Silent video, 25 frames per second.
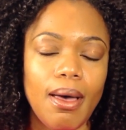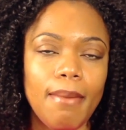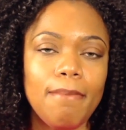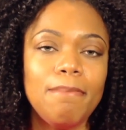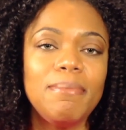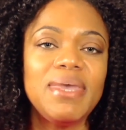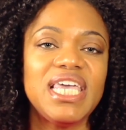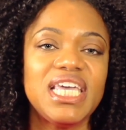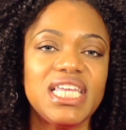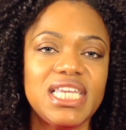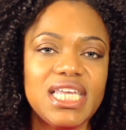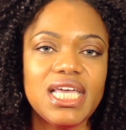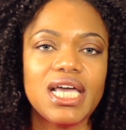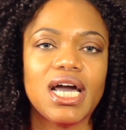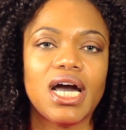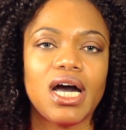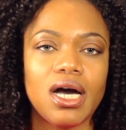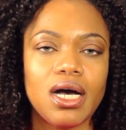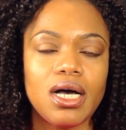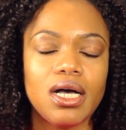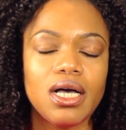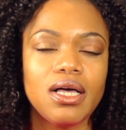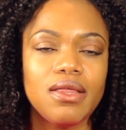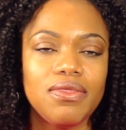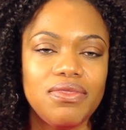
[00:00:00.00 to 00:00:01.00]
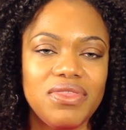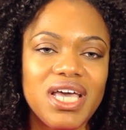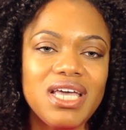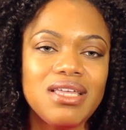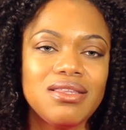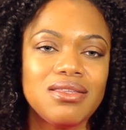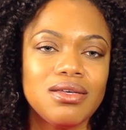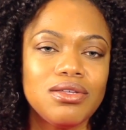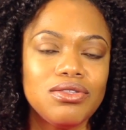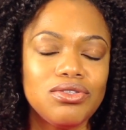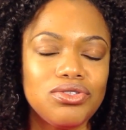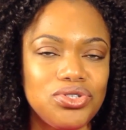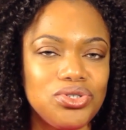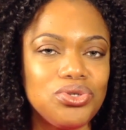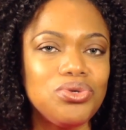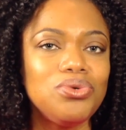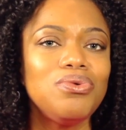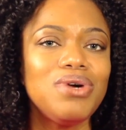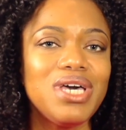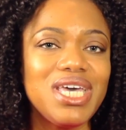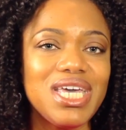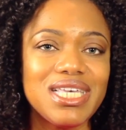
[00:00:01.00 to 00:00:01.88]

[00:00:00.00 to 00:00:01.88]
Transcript: media, then do